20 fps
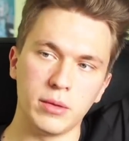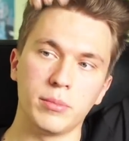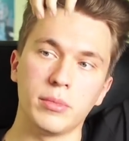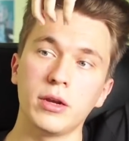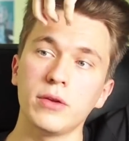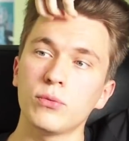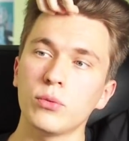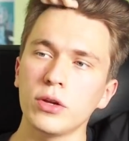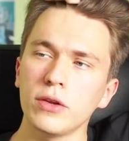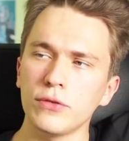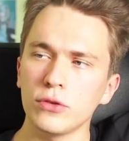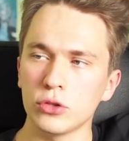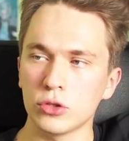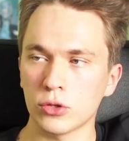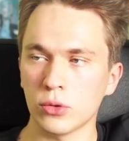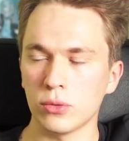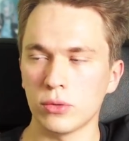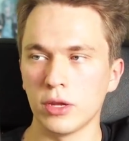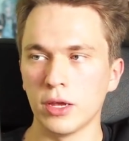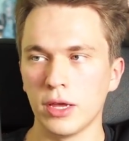But if, what if you
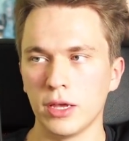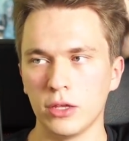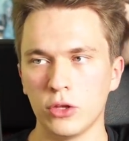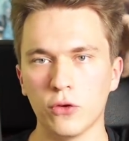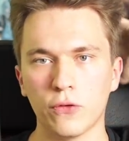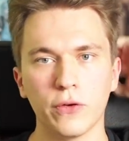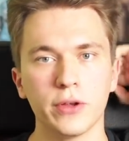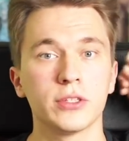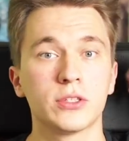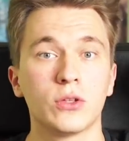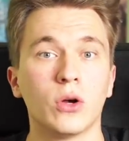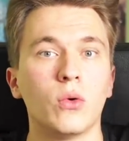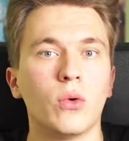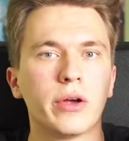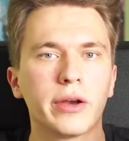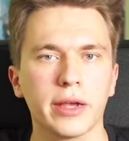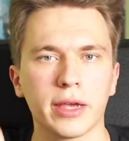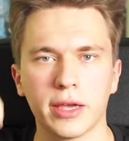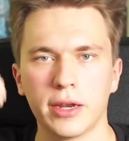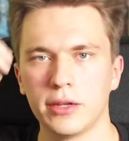don't, your friends don't want
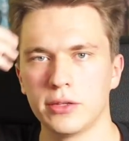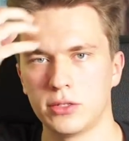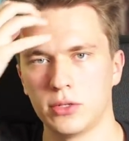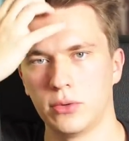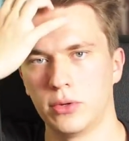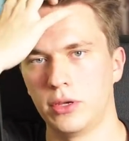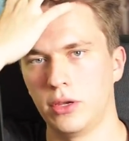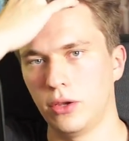to get into it,